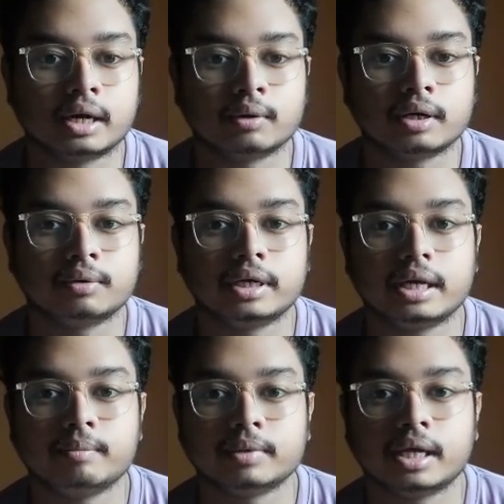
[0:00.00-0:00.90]
how can we
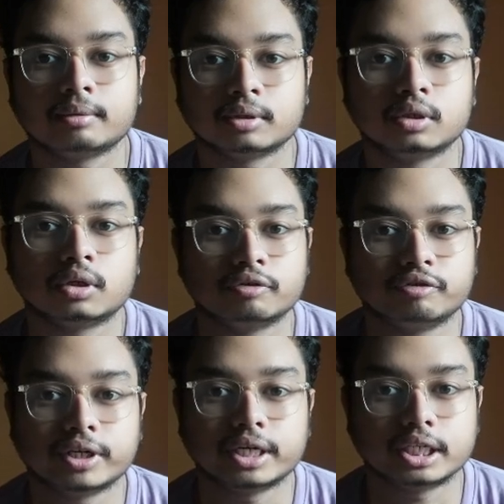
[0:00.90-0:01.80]
name the absolute
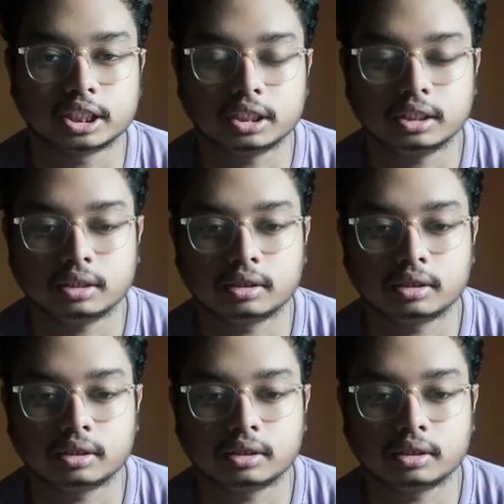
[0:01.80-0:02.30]
configuration